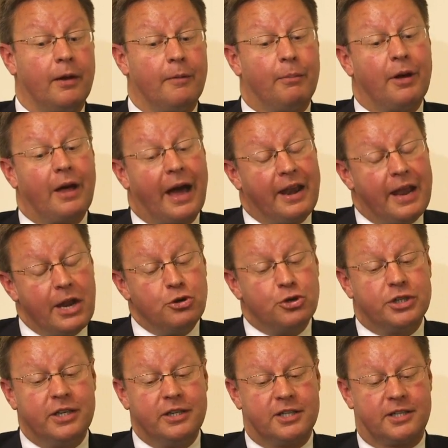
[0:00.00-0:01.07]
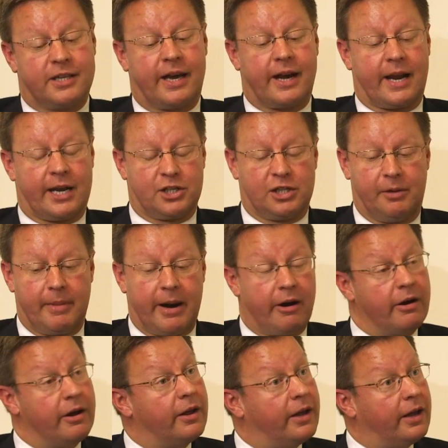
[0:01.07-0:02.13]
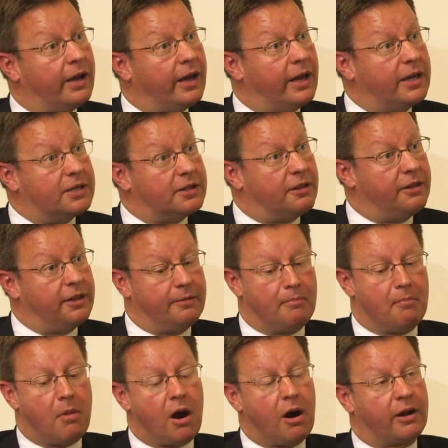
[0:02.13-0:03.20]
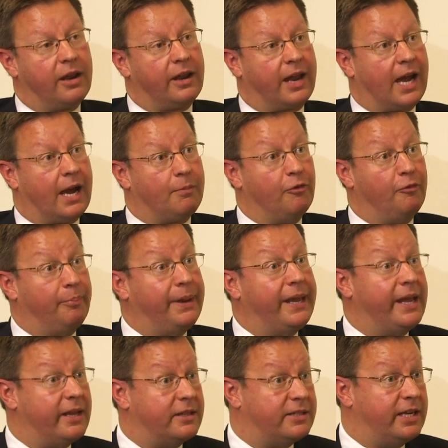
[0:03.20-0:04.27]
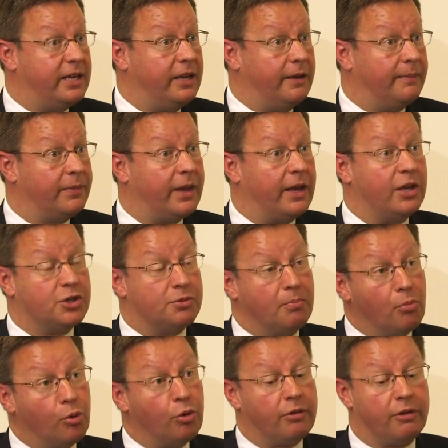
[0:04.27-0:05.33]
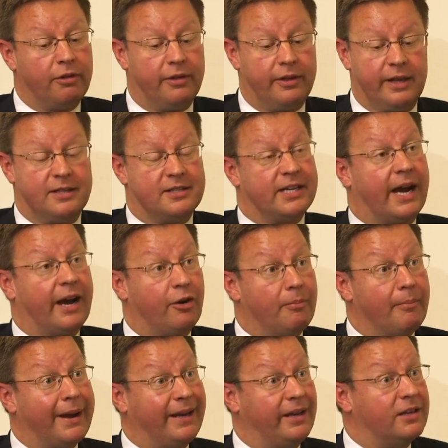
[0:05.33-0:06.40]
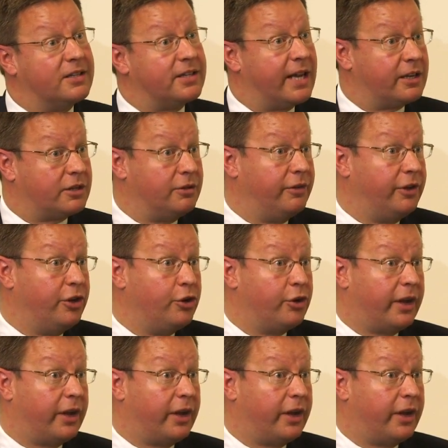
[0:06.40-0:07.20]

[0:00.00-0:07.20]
But an interesting stat actually, Merryn, is the market cap of BAT is more than the entire mining sector in the